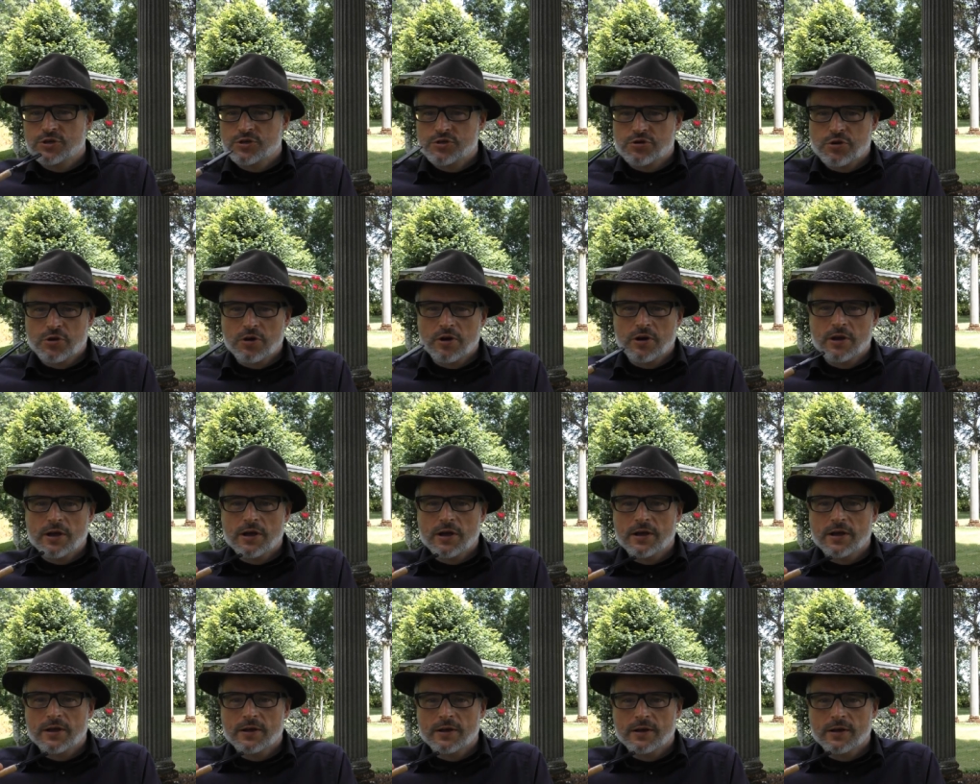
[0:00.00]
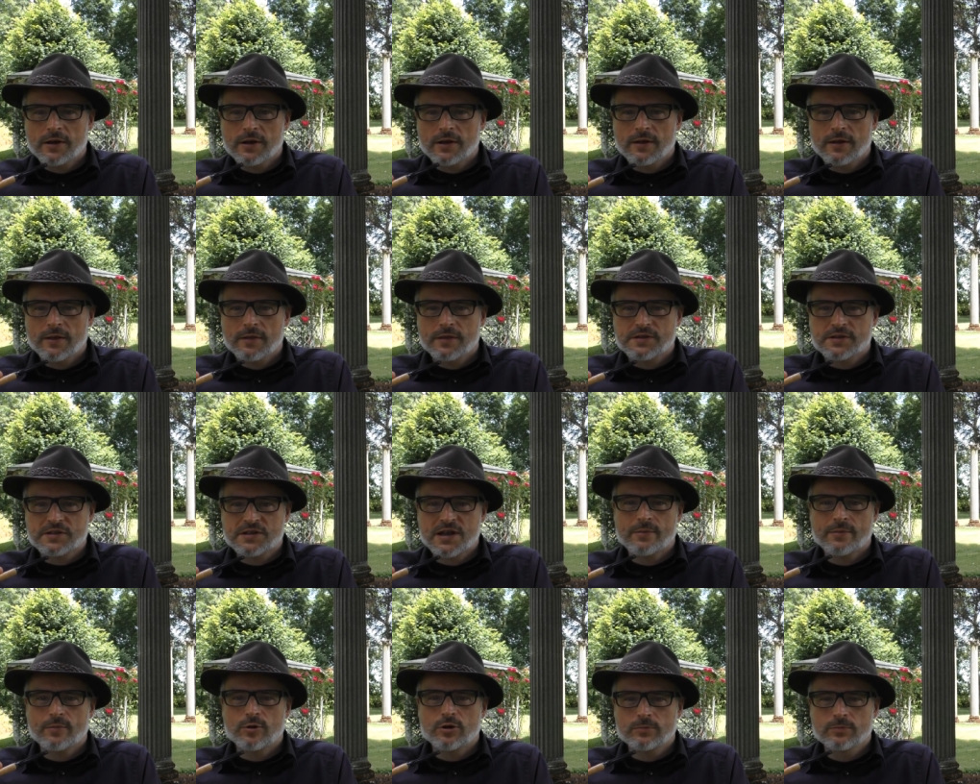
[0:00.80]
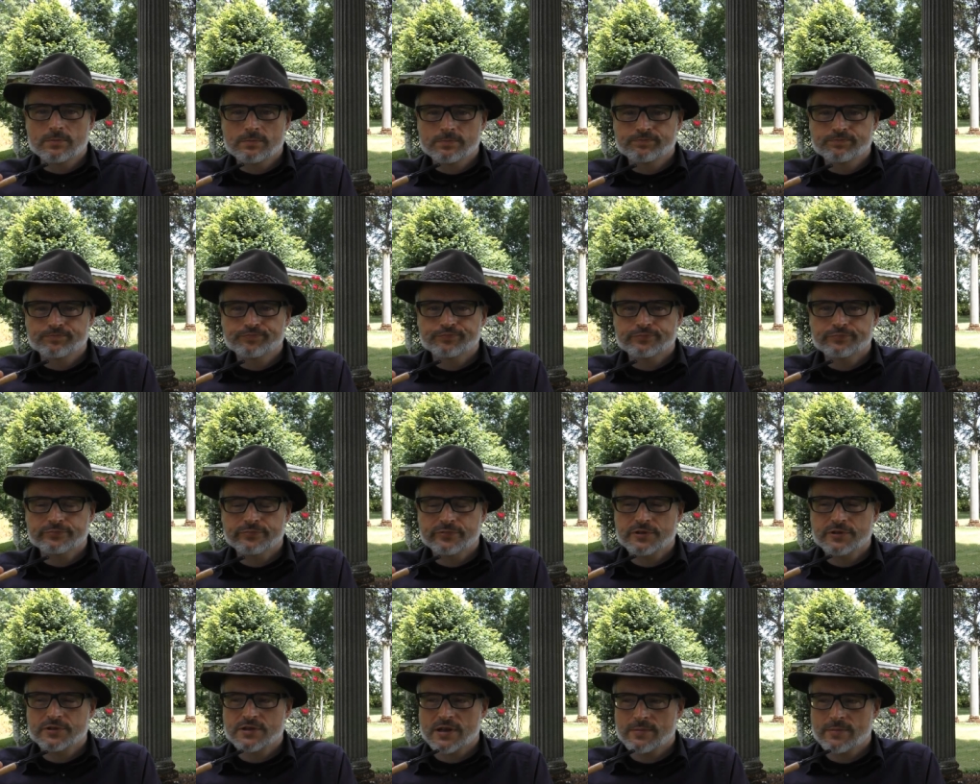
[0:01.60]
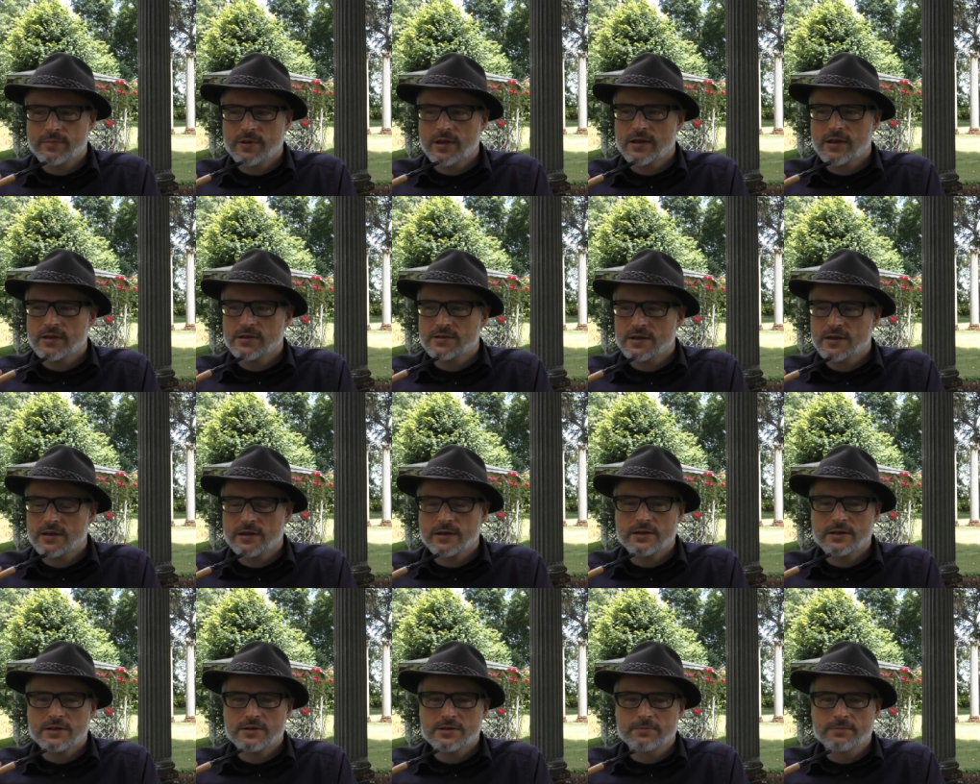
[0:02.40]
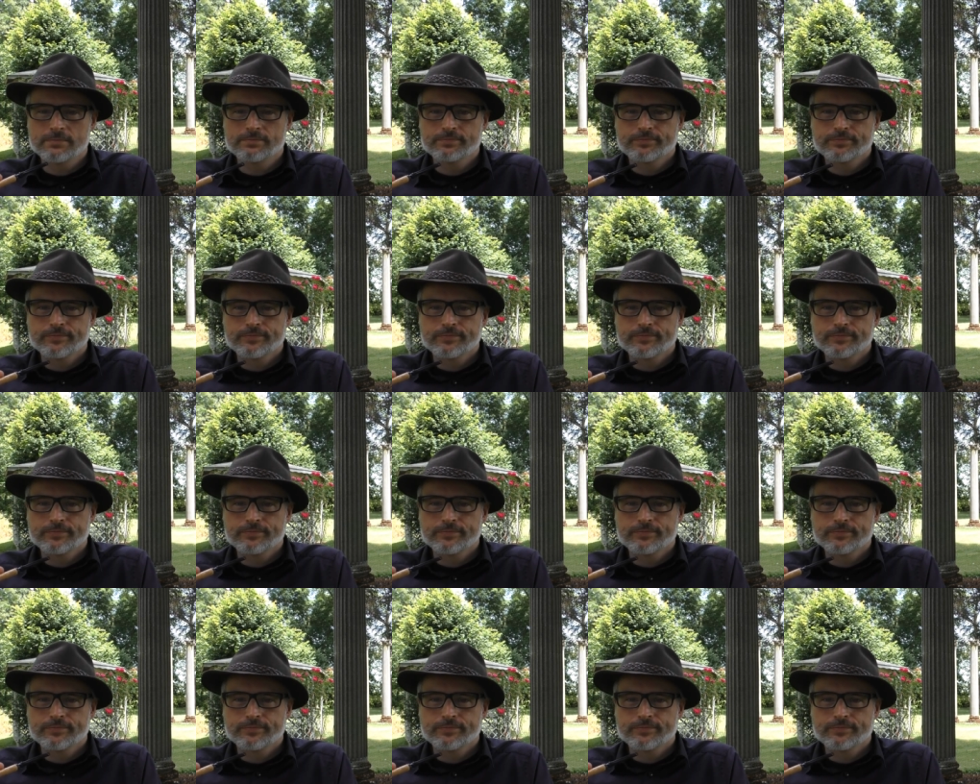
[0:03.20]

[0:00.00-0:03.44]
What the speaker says: enjoy the summer for some days at least.